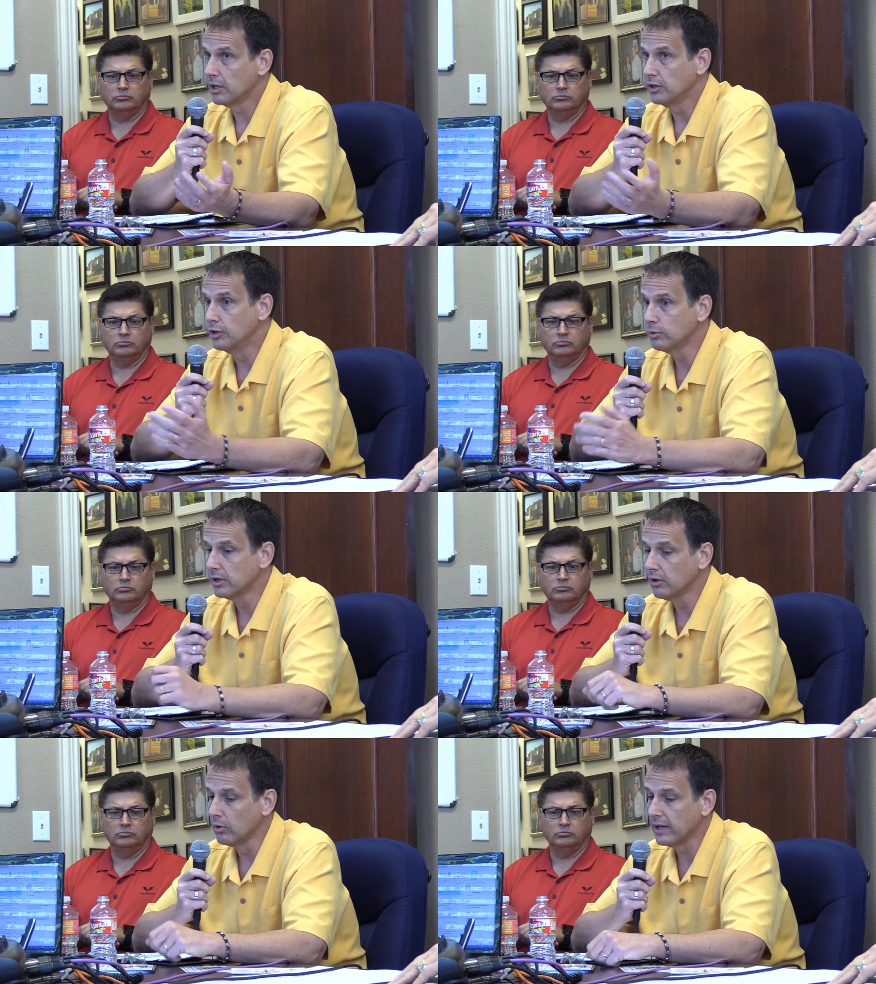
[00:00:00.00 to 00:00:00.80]
Speaker 1: you can
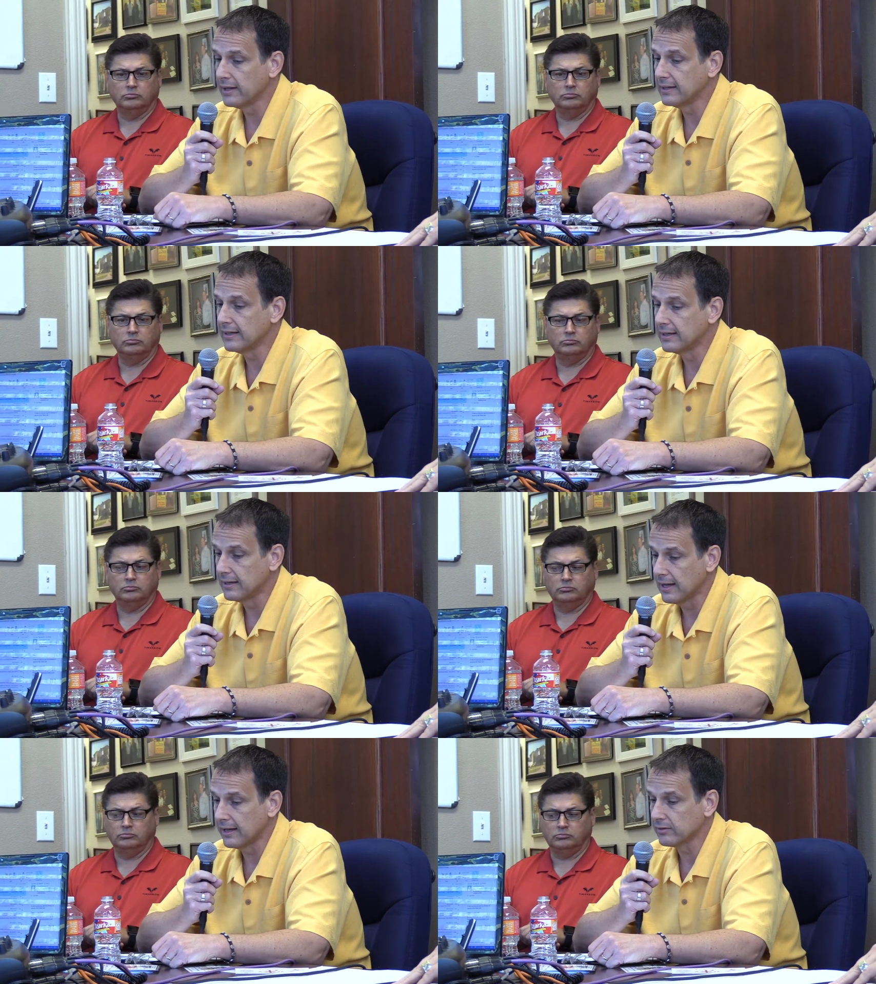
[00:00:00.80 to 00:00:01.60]
go ahead and
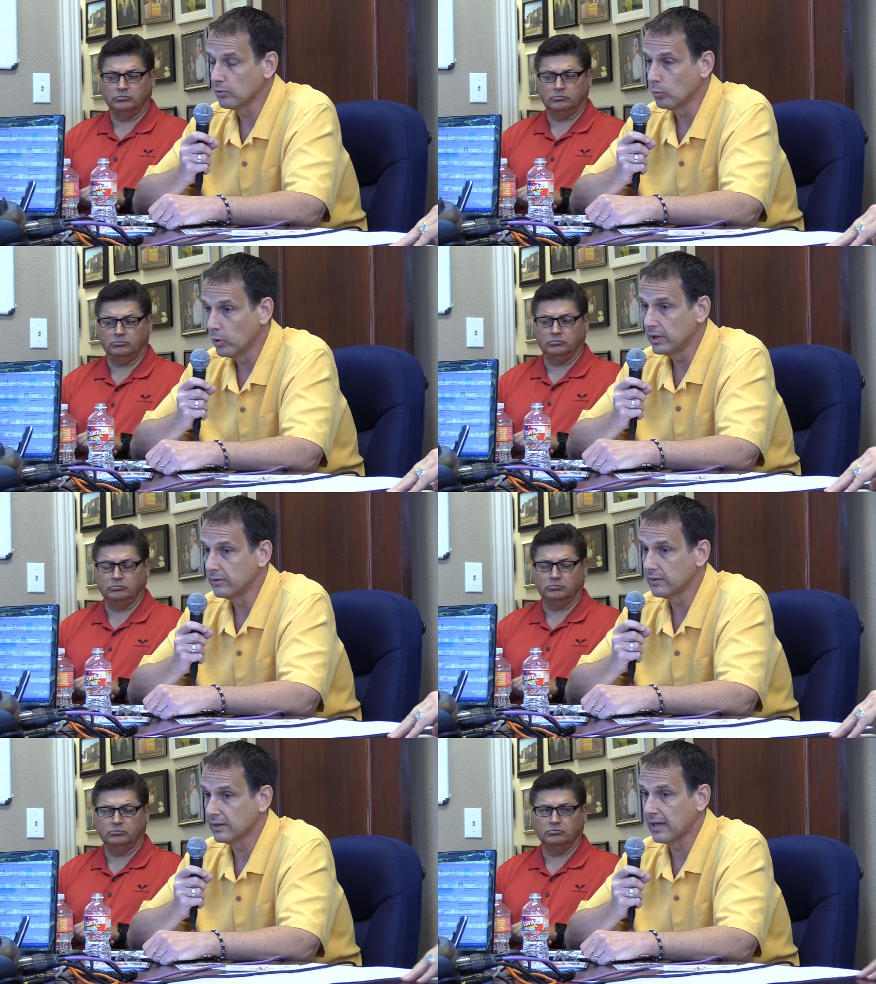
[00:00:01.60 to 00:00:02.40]
connect
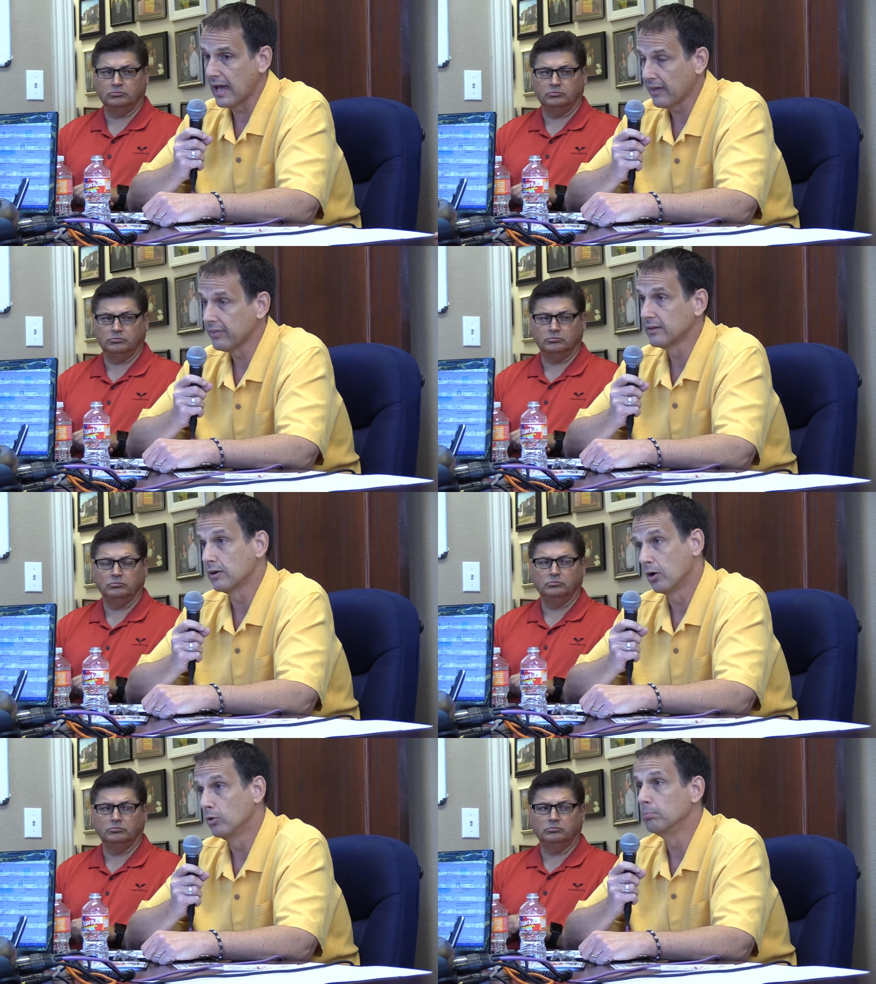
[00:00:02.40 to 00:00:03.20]
with
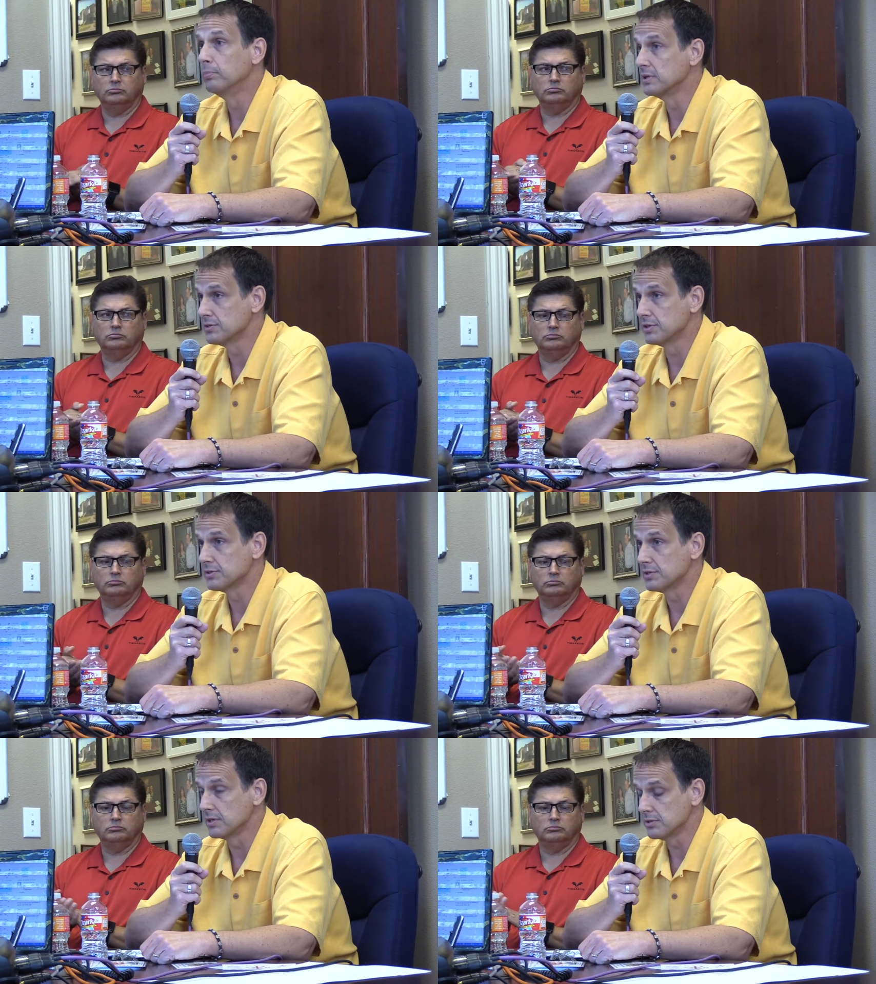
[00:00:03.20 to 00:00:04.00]
Catholic-owned
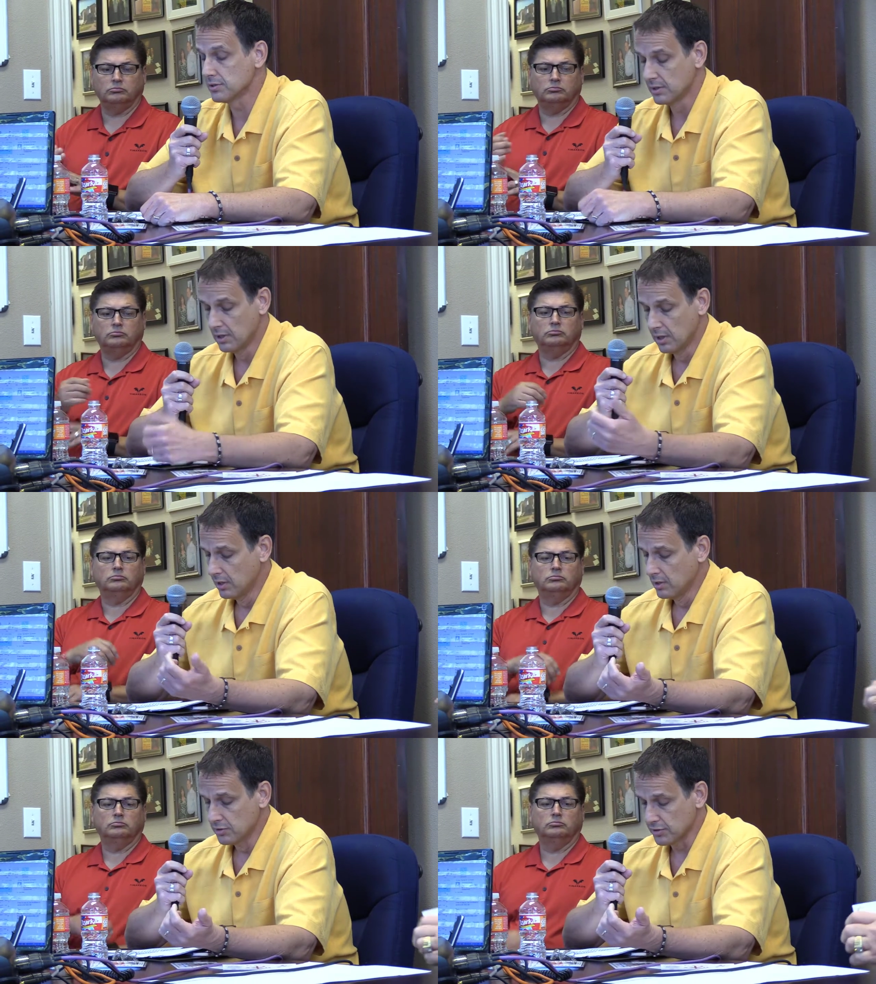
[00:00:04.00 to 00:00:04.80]
businesses.
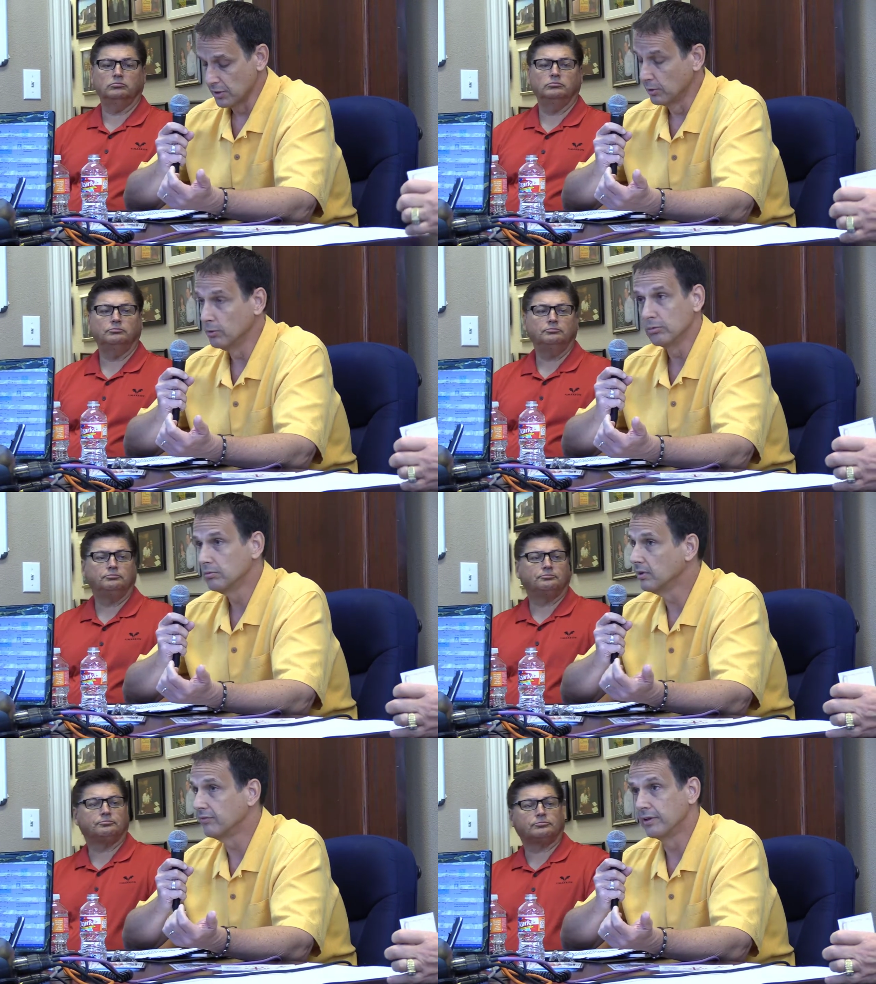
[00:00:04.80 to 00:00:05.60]
So
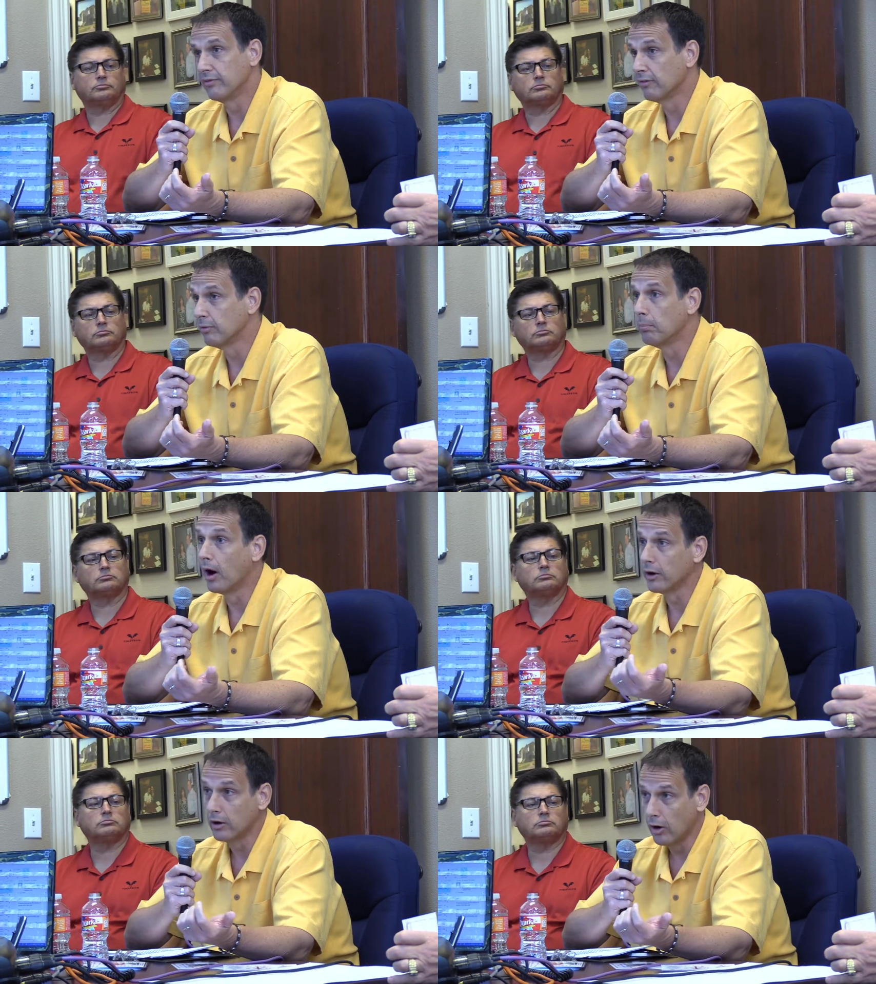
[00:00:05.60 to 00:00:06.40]
if you've ever
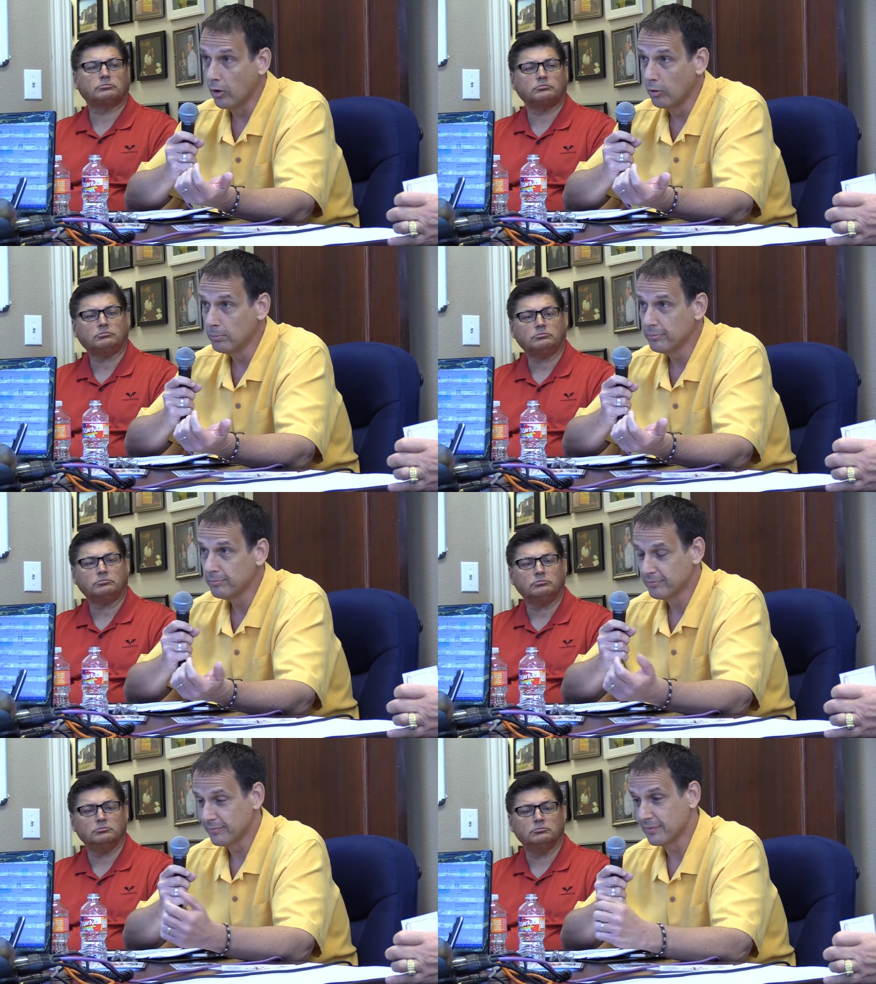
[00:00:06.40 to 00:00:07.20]
bought a home,
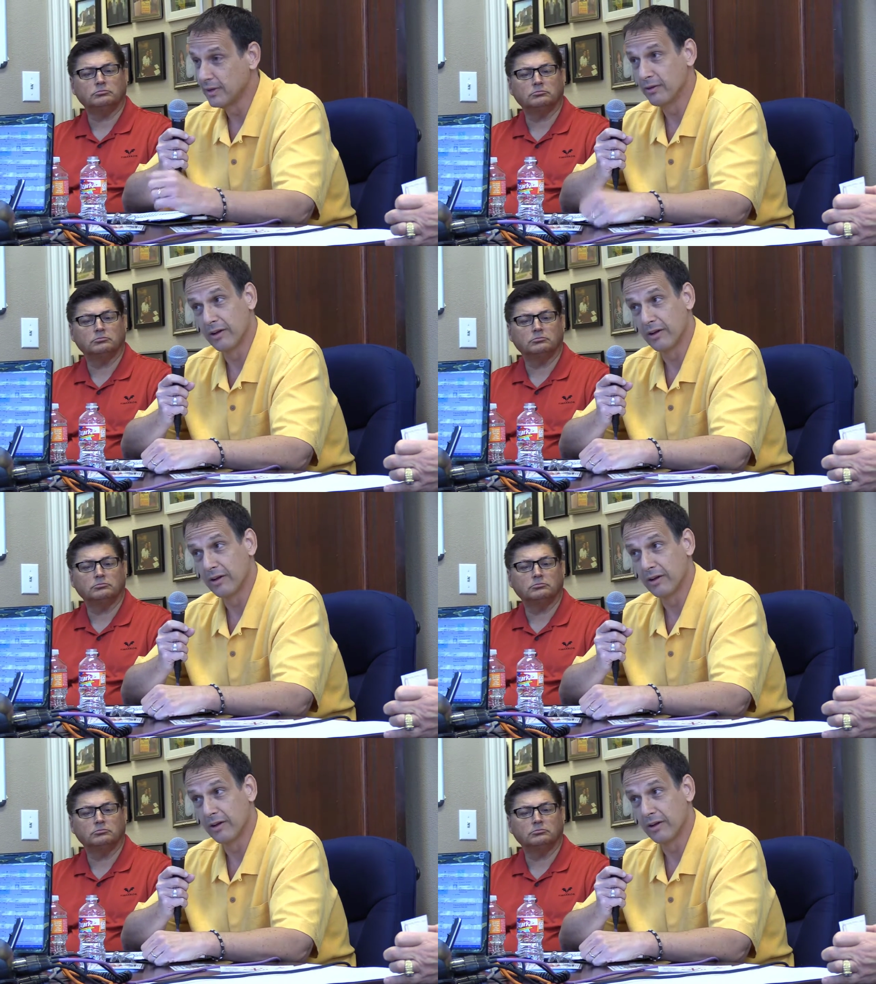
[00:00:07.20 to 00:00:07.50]
you've